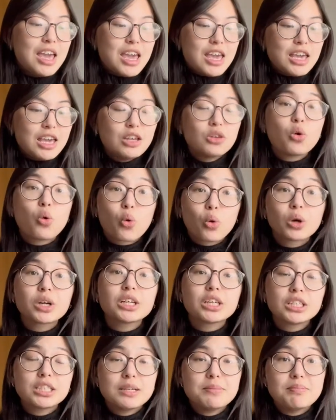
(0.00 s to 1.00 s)
in
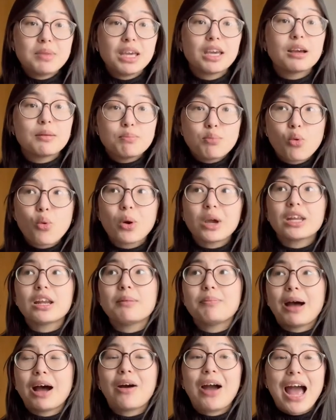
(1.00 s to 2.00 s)
order to make a point
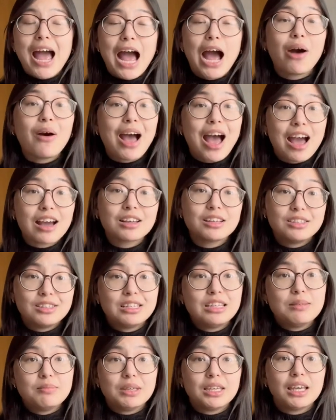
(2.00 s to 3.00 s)
about how
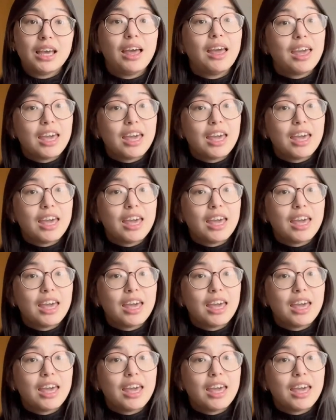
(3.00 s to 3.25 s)
academia